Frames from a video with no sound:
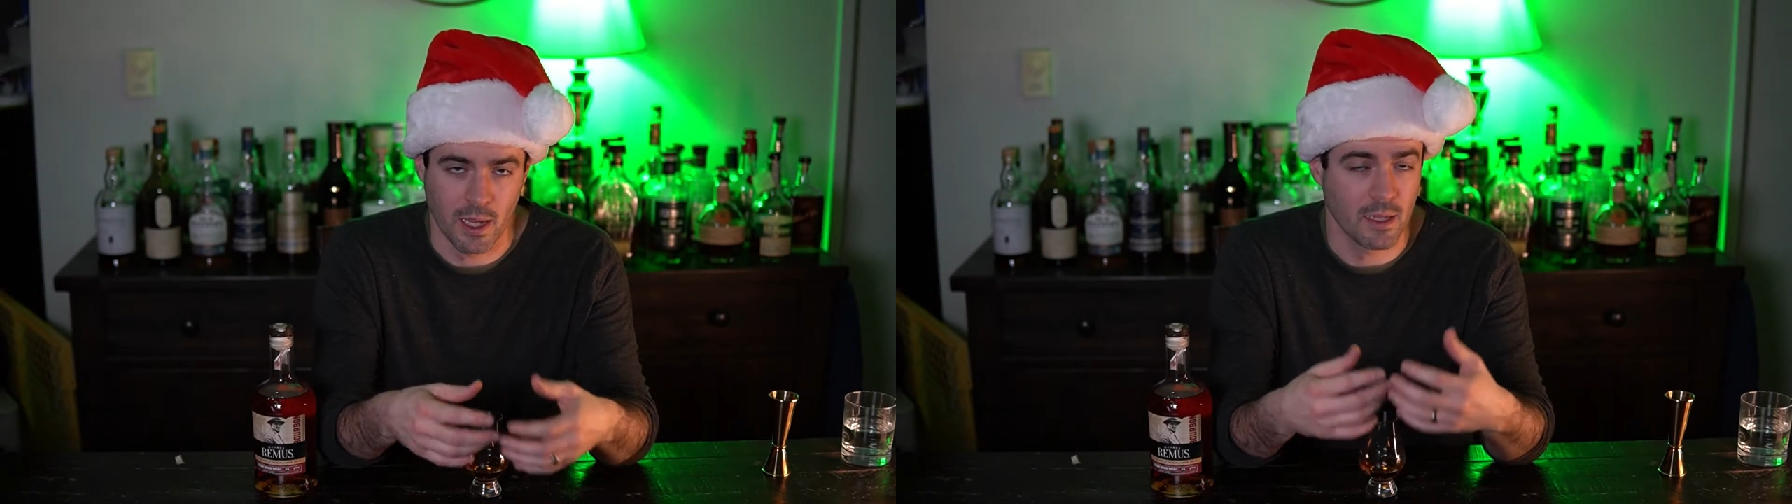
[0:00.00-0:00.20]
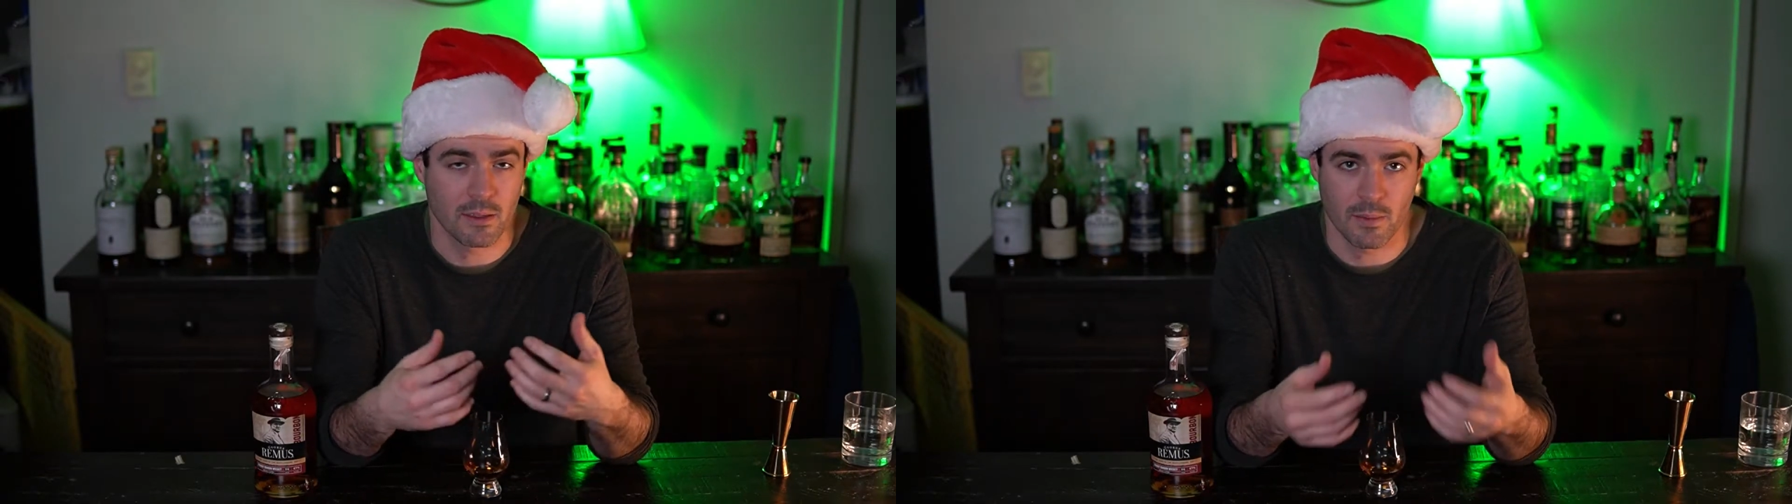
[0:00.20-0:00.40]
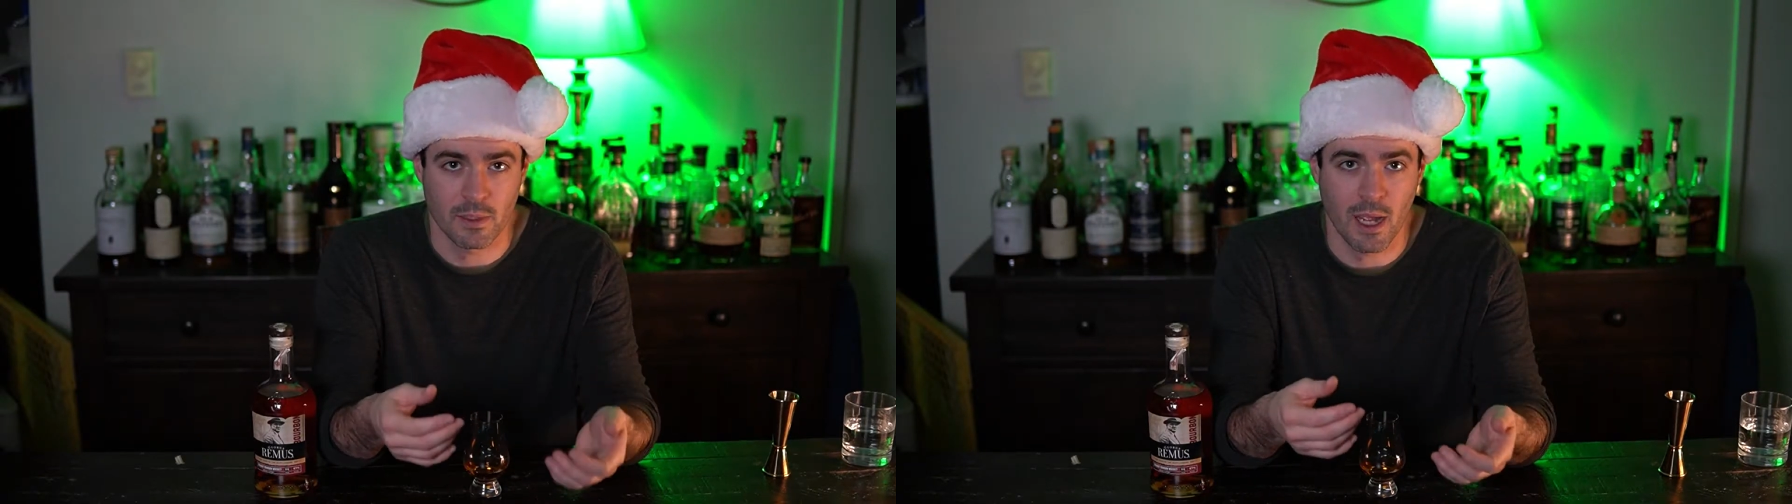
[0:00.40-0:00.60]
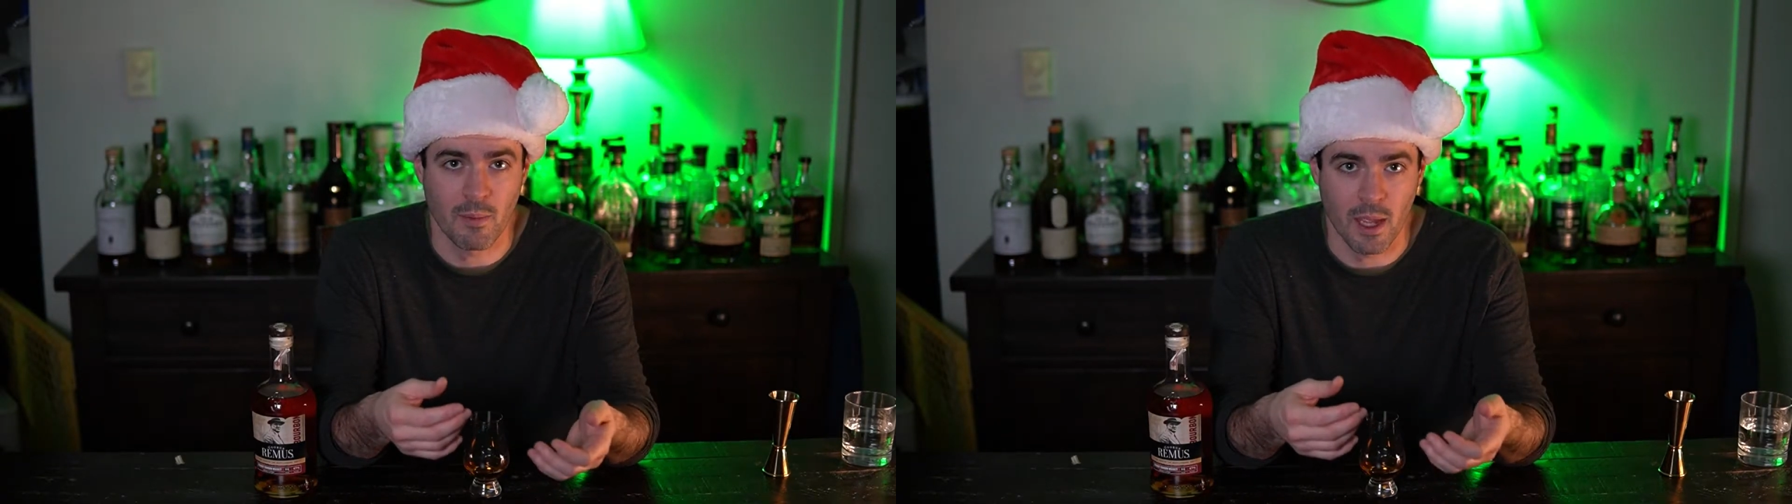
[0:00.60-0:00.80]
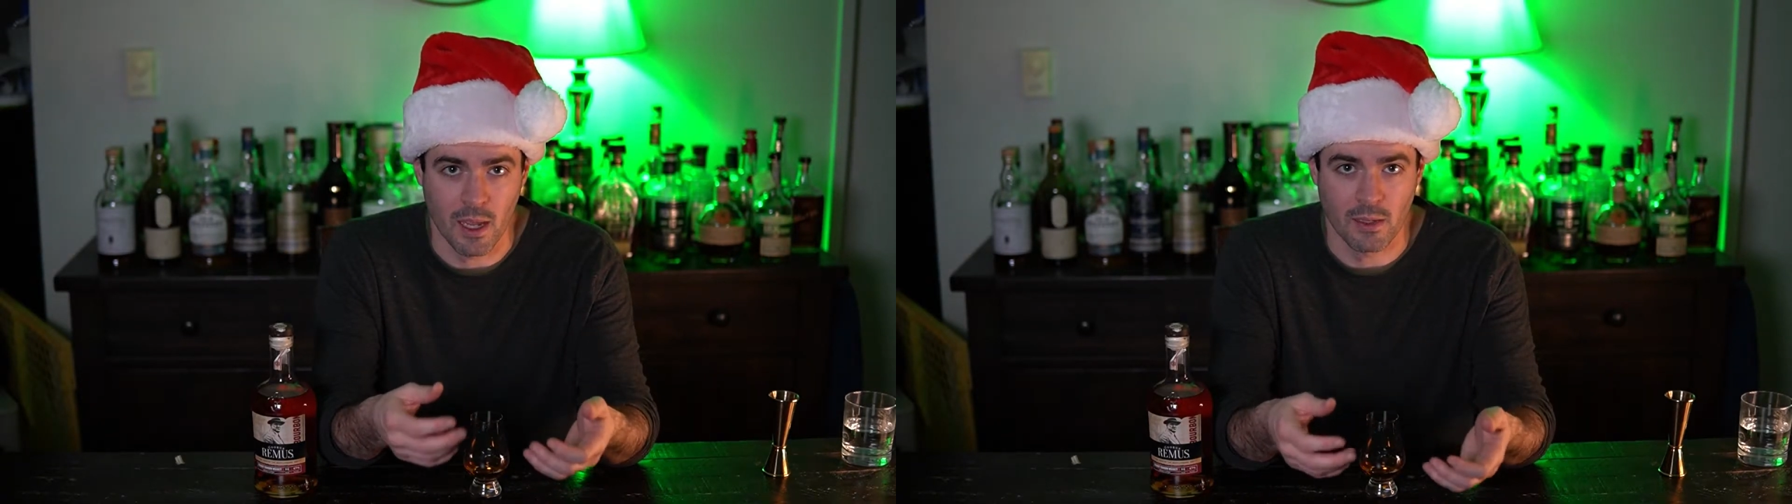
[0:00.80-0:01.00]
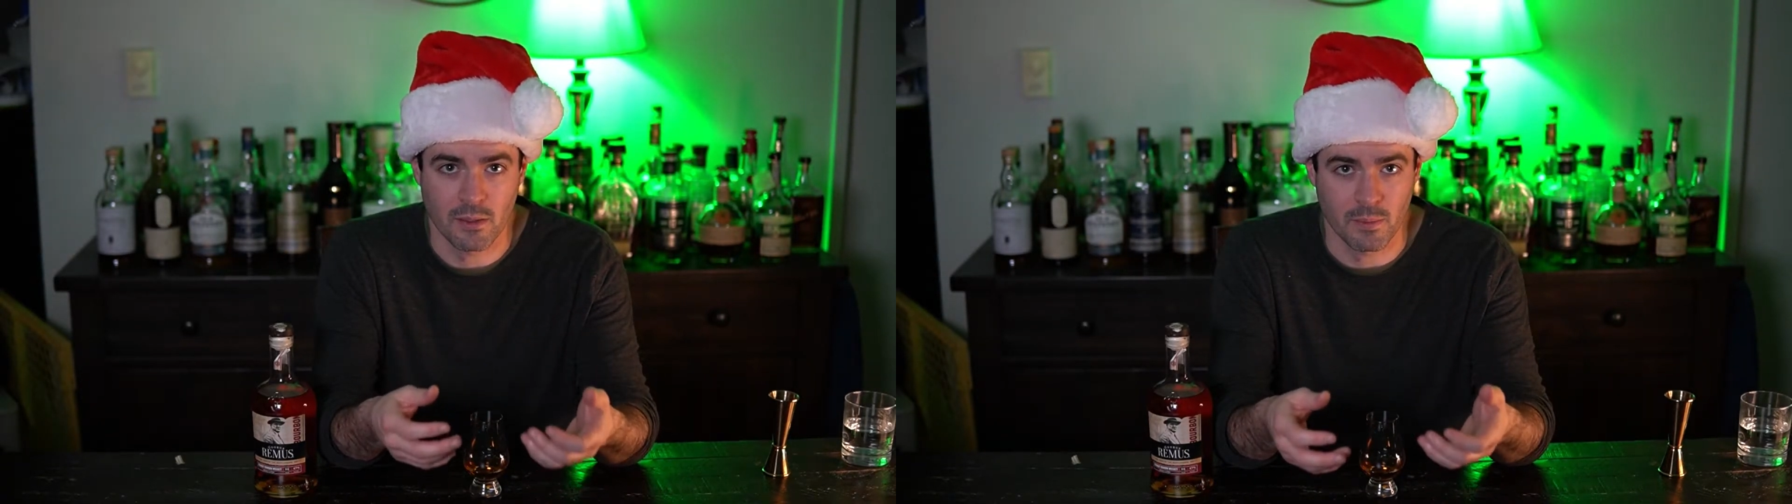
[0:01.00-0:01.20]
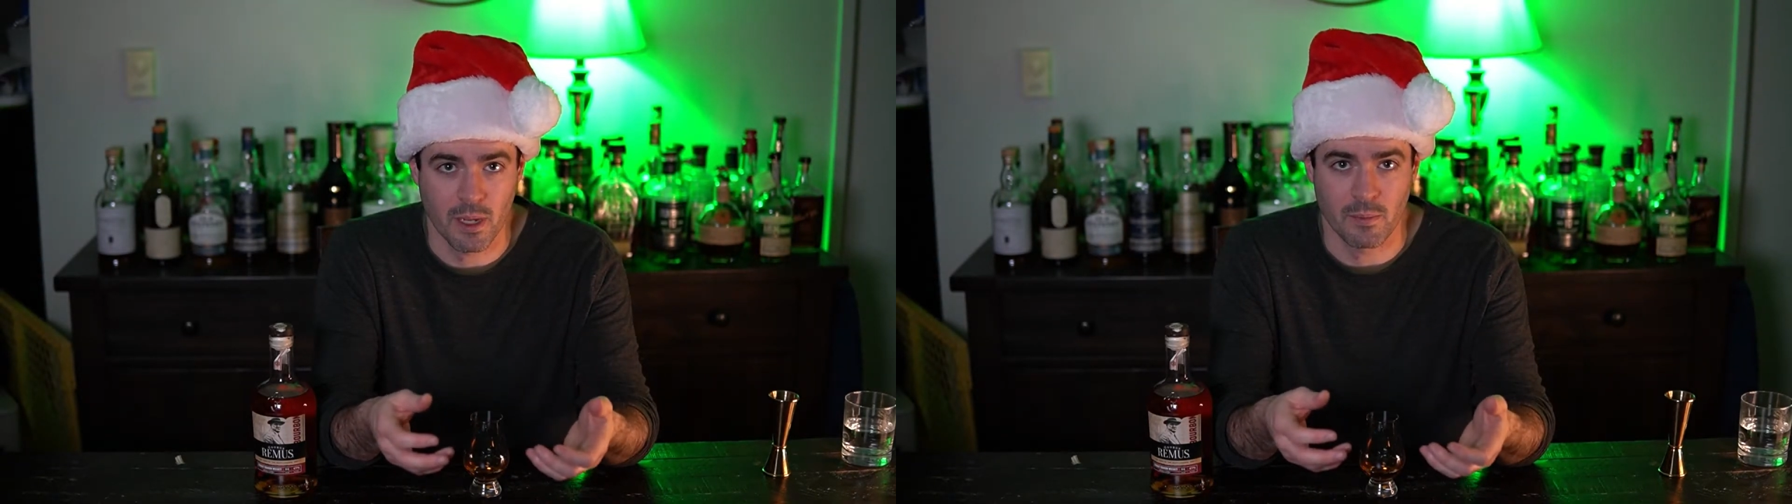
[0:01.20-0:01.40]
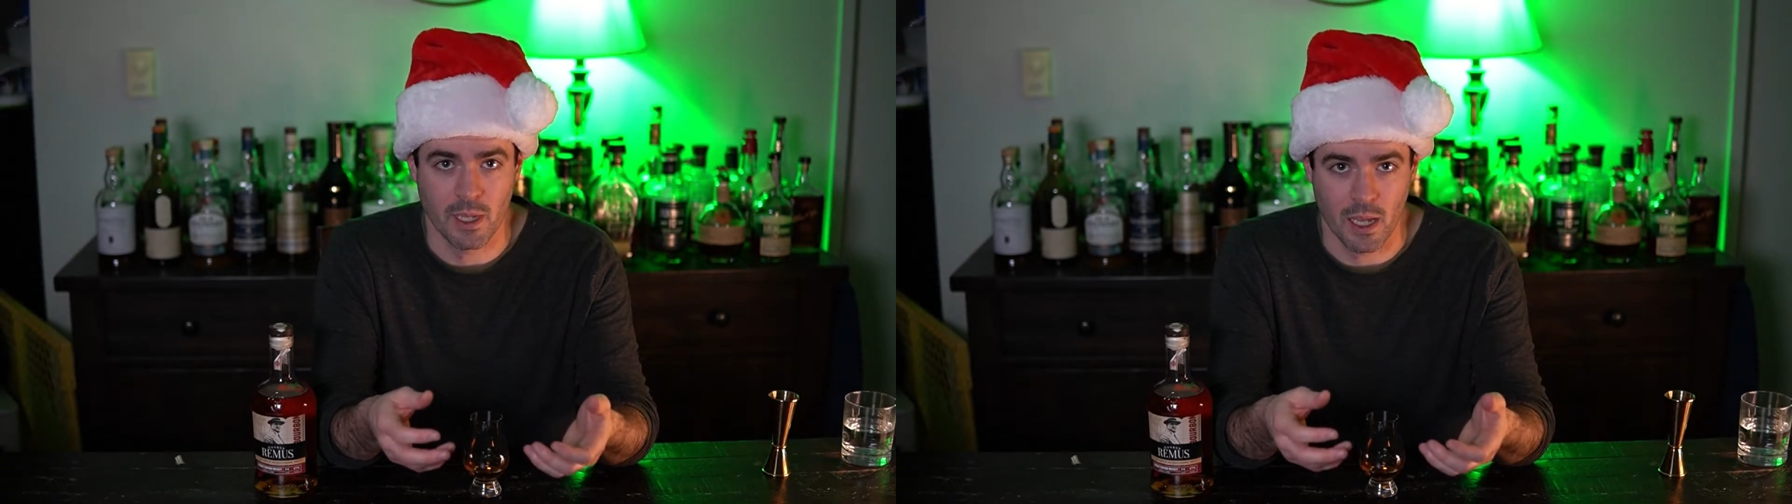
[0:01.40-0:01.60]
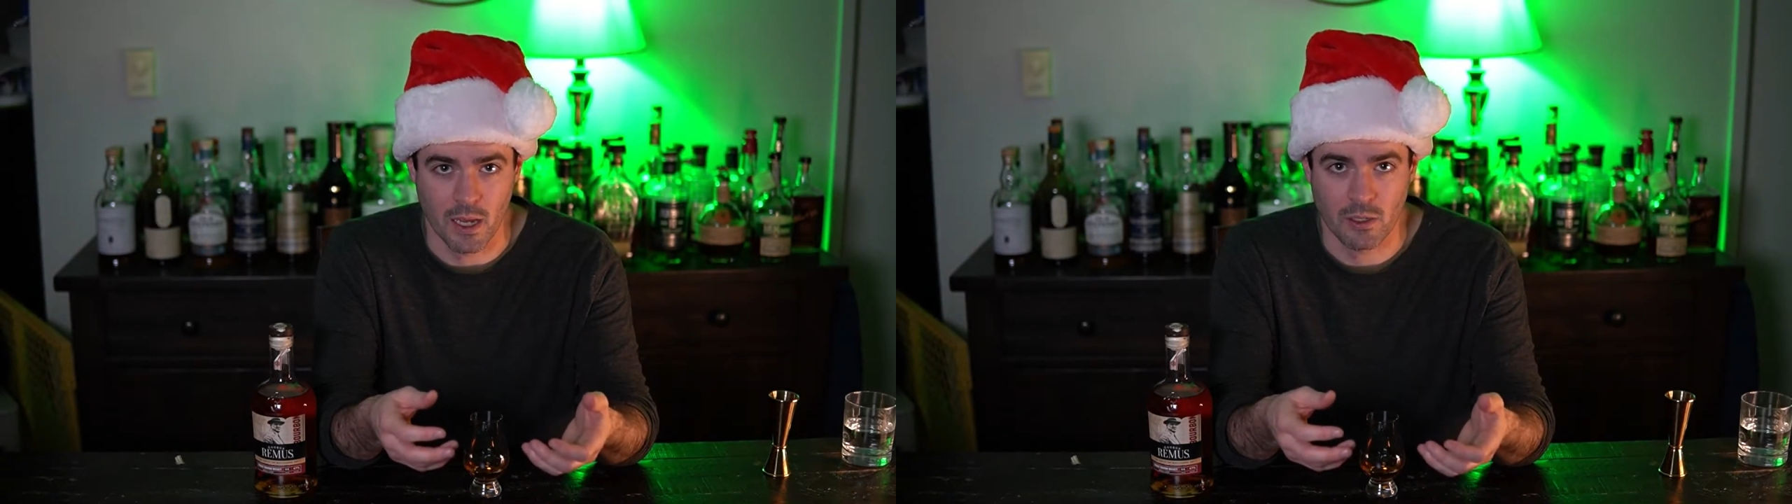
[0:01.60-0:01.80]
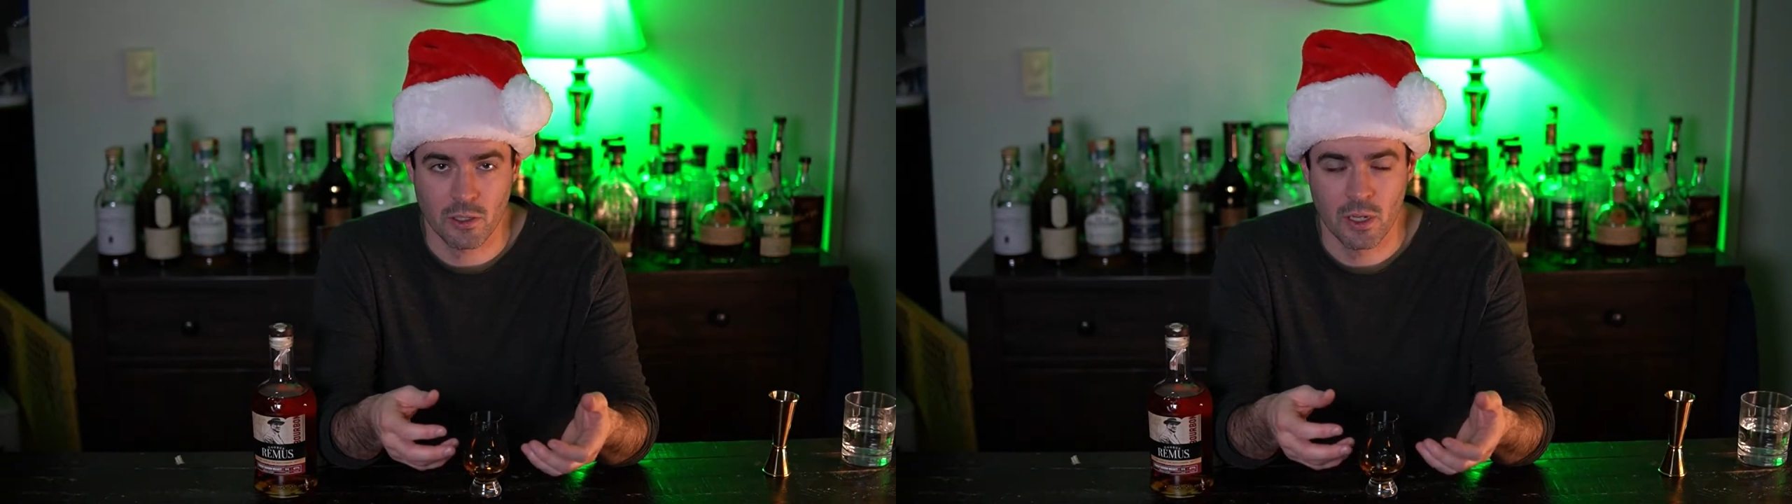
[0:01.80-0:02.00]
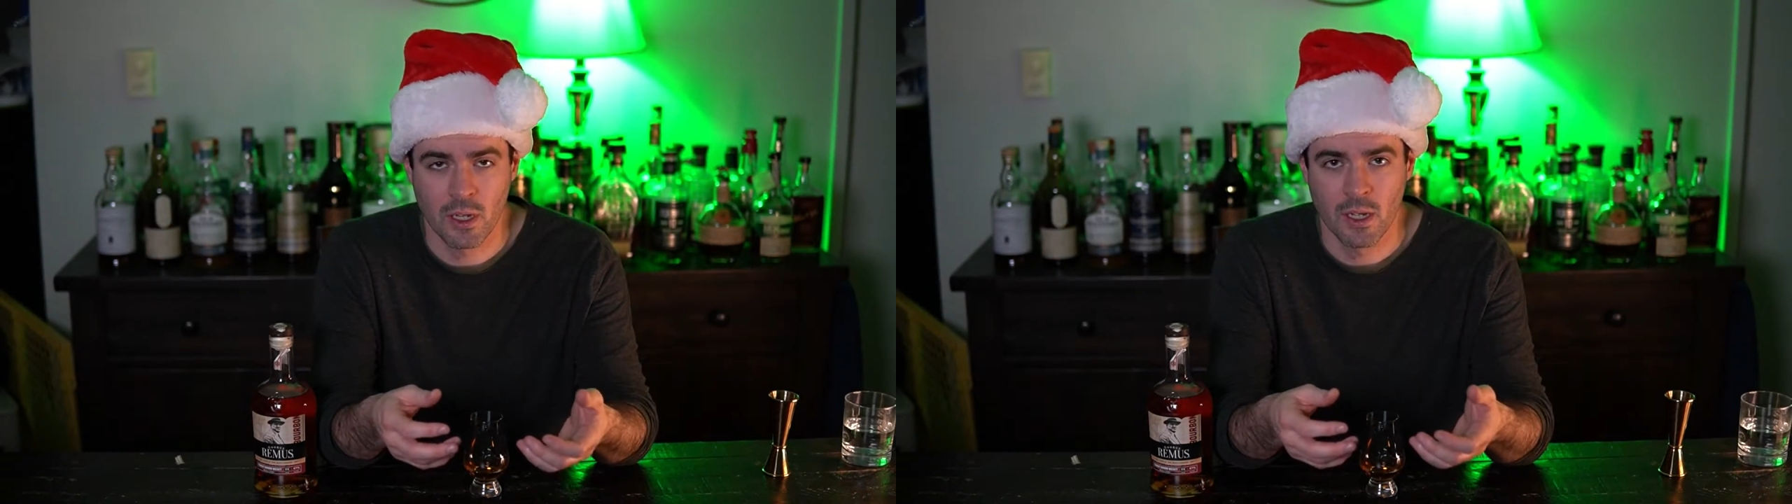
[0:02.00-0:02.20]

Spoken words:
and sometimes age.